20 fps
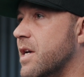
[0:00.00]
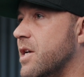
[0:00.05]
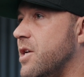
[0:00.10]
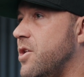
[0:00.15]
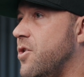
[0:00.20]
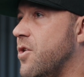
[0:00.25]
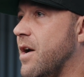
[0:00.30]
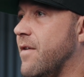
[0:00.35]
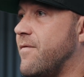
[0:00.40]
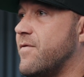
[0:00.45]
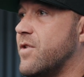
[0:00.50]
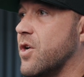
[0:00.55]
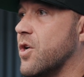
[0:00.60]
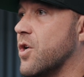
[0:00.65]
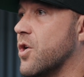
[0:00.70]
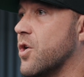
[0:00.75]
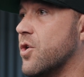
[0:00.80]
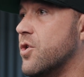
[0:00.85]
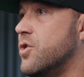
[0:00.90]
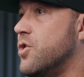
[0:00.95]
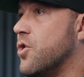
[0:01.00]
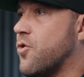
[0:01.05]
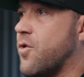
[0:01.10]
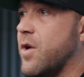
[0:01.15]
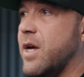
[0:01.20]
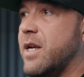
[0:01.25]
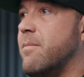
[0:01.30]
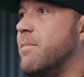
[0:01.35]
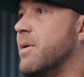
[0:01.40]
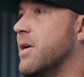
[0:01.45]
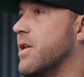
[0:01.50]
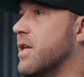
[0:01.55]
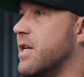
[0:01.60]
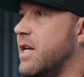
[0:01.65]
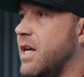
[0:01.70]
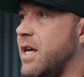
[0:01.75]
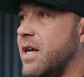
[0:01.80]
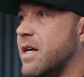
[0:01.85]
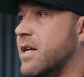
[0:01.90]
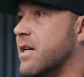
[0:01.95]
you have to earn your
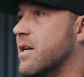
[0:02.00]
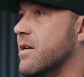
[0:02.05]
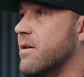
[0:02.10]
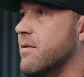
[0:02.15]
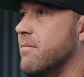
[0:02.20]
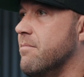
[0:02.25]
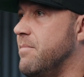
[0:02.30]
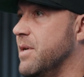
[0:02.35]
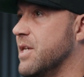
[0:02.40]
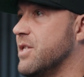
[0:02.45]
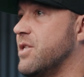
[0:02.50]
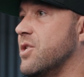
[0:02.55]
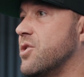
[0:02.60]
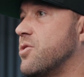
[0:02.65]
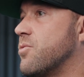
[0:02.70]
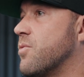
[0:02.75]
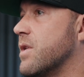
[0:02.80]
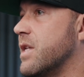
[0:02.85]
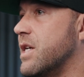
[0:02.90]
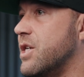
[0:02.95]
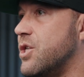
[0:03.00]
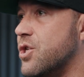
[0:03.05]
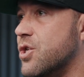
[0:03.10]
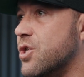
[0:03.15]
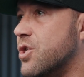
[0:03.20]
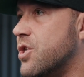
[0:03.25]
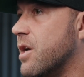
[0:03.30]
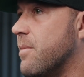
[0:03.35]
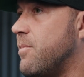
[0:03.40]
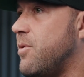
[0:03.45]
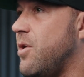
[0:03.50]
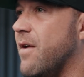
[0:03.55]
credibility in a business relationship,